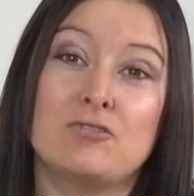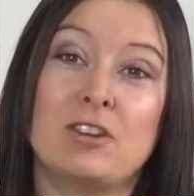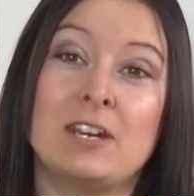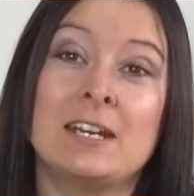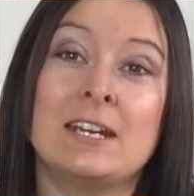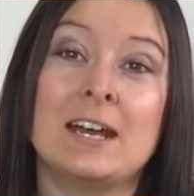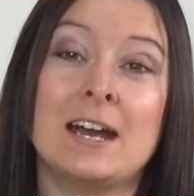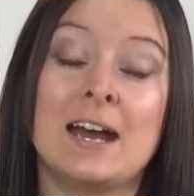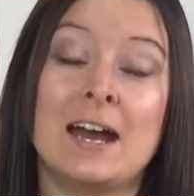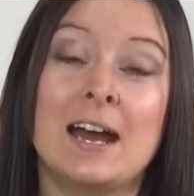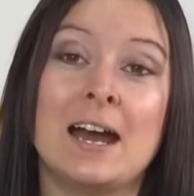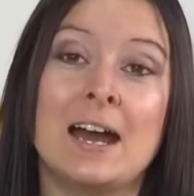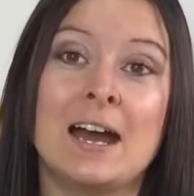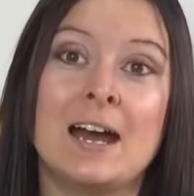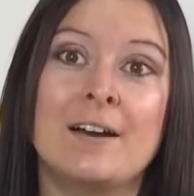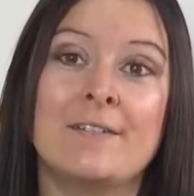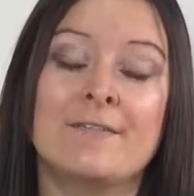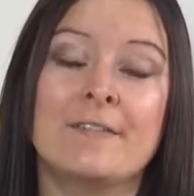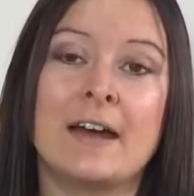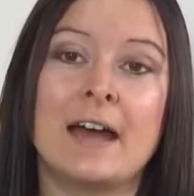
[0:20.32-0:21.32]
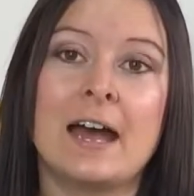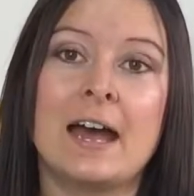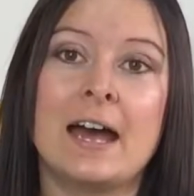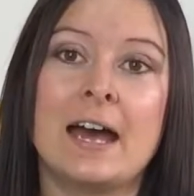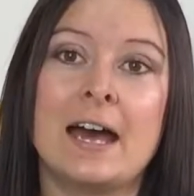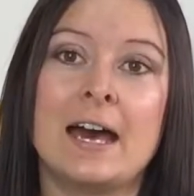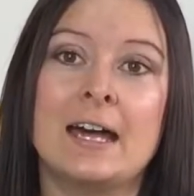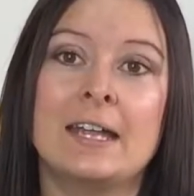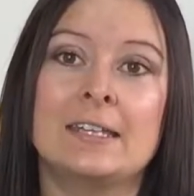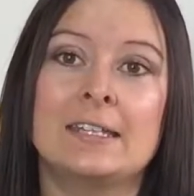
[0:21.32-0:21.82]
3.5
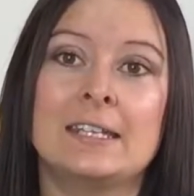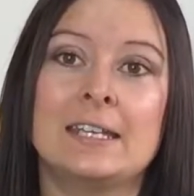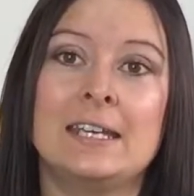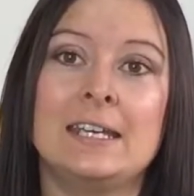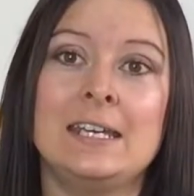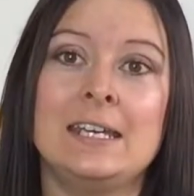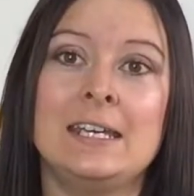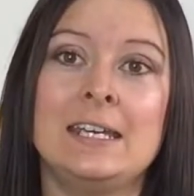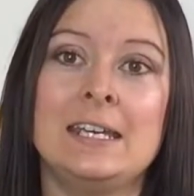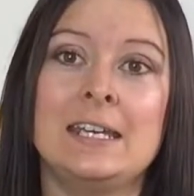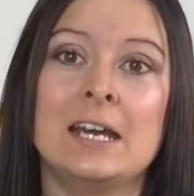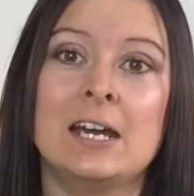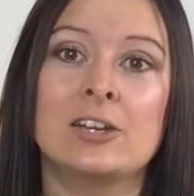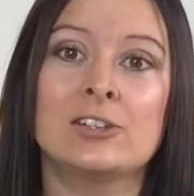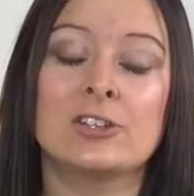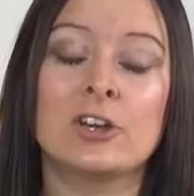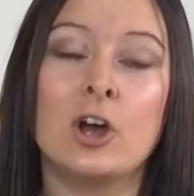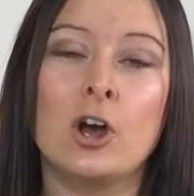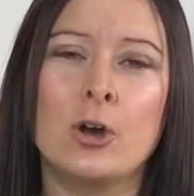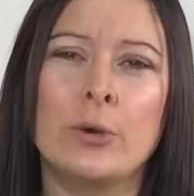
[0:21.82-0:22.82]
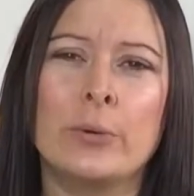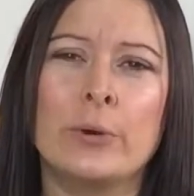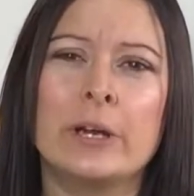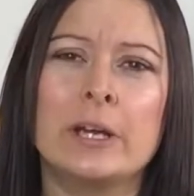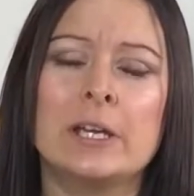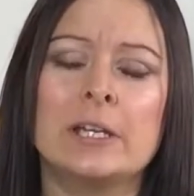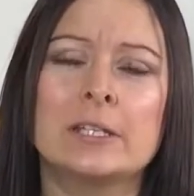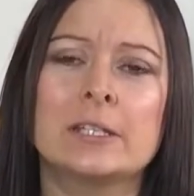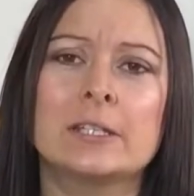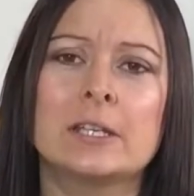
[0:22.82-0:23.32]
and he has
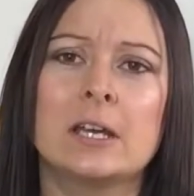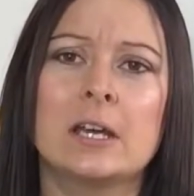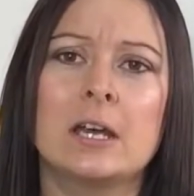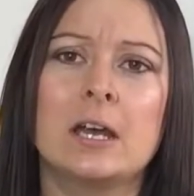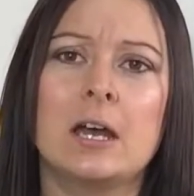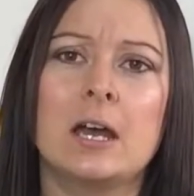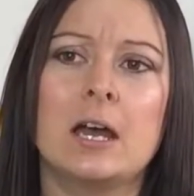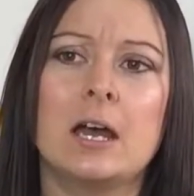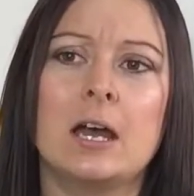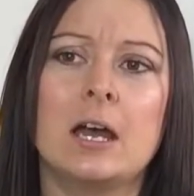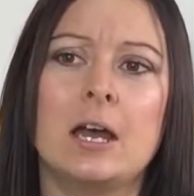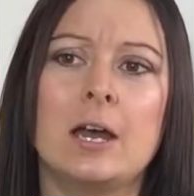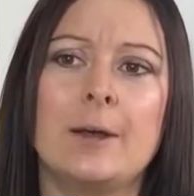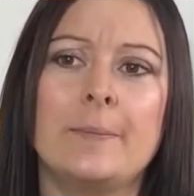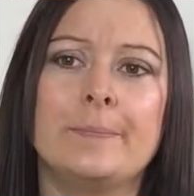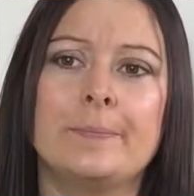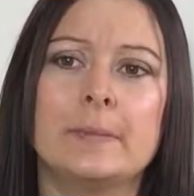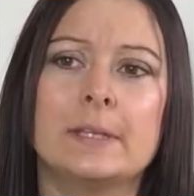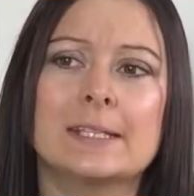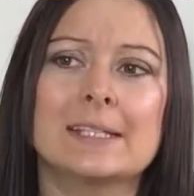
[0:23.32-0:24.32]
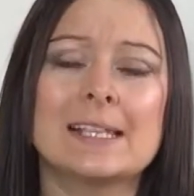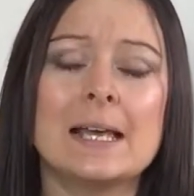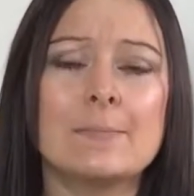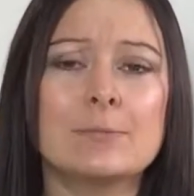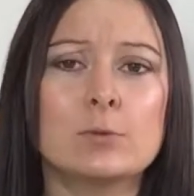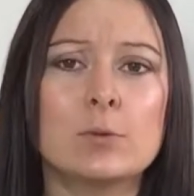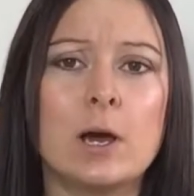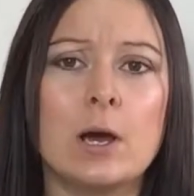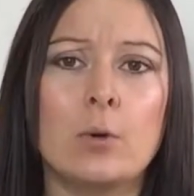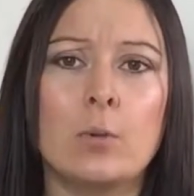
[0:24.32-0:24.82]
always
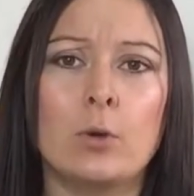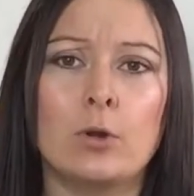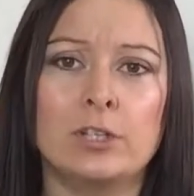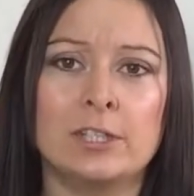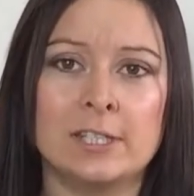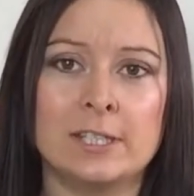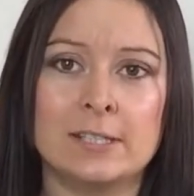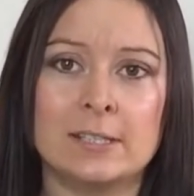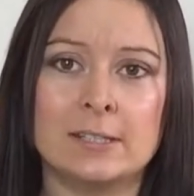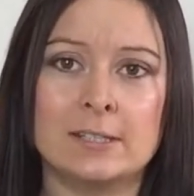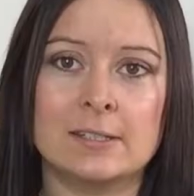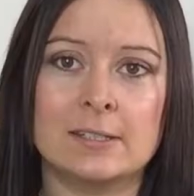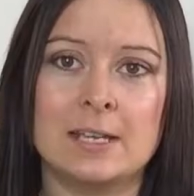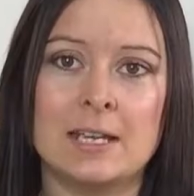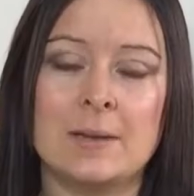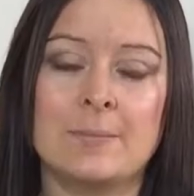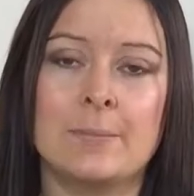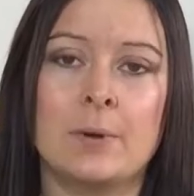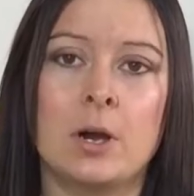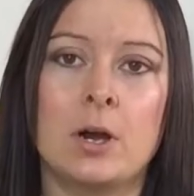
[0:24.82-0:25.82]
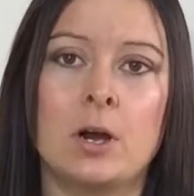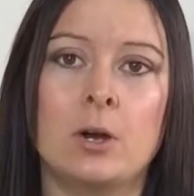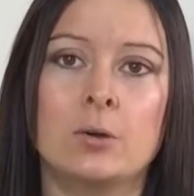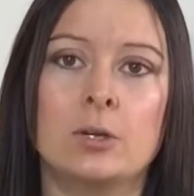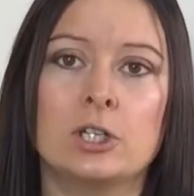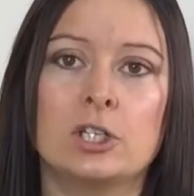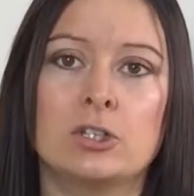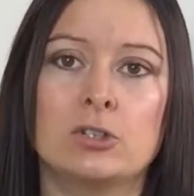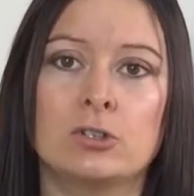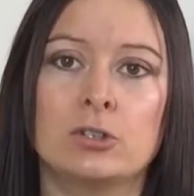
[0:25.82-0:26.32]
slept well once he's asleep but
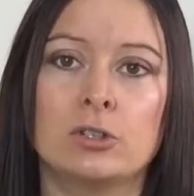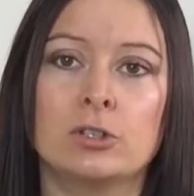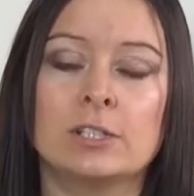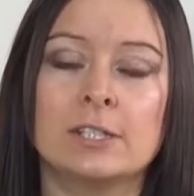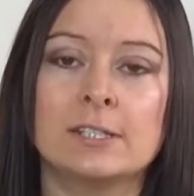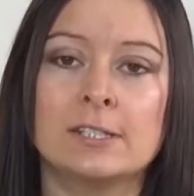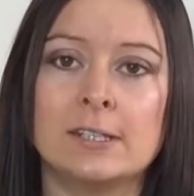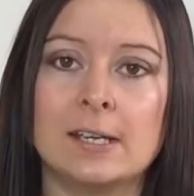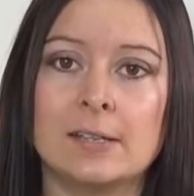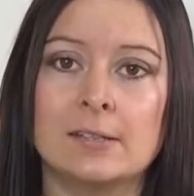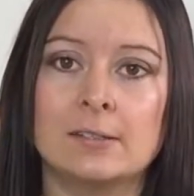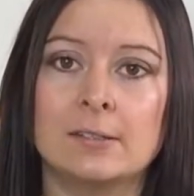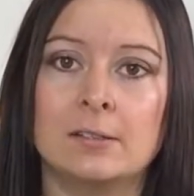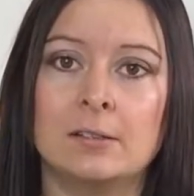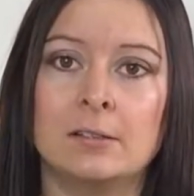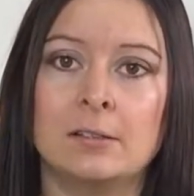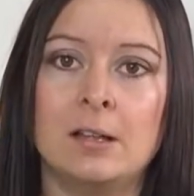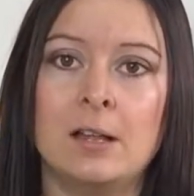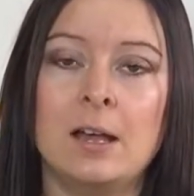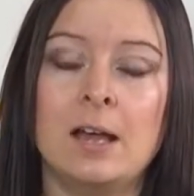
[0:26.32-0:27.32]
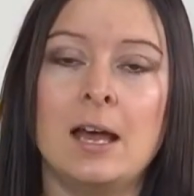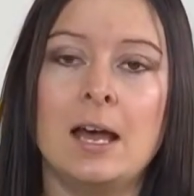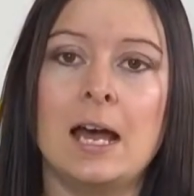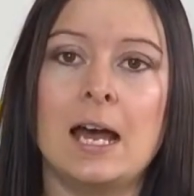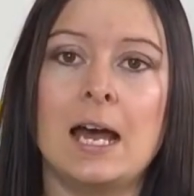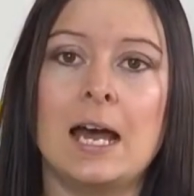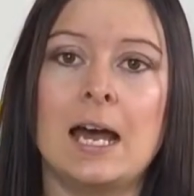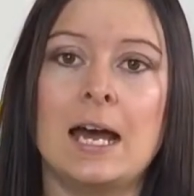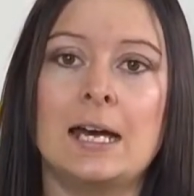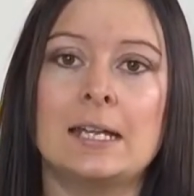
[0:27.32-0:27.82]
always struggled to settle,
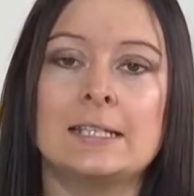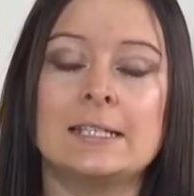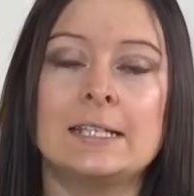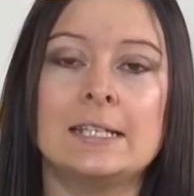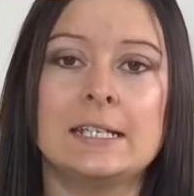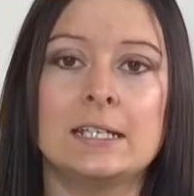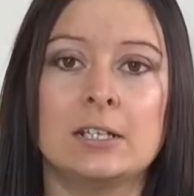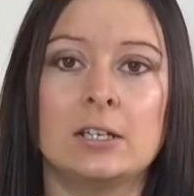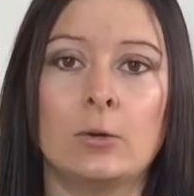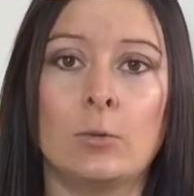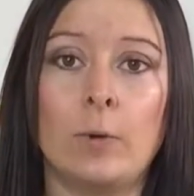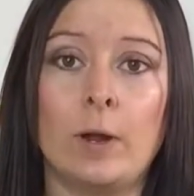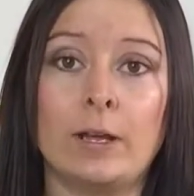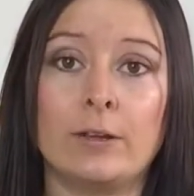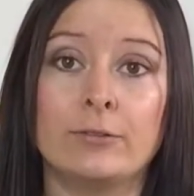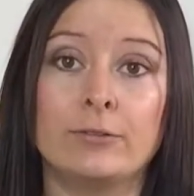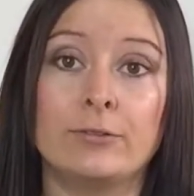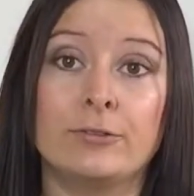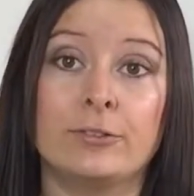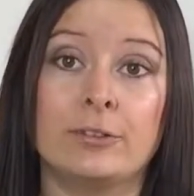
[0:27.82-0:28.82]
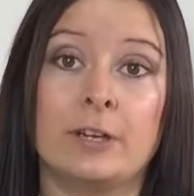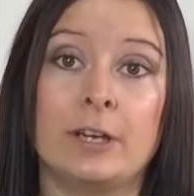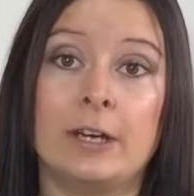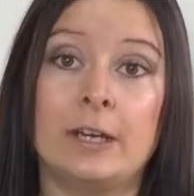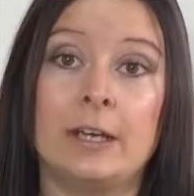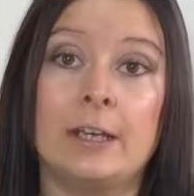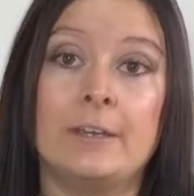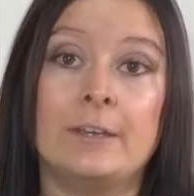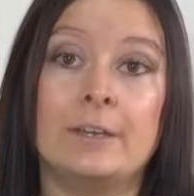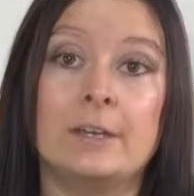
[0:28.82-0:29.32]
and he can awake through the
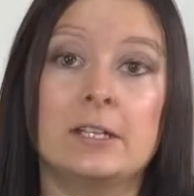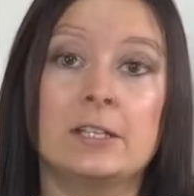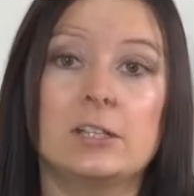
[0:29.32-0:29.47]
night.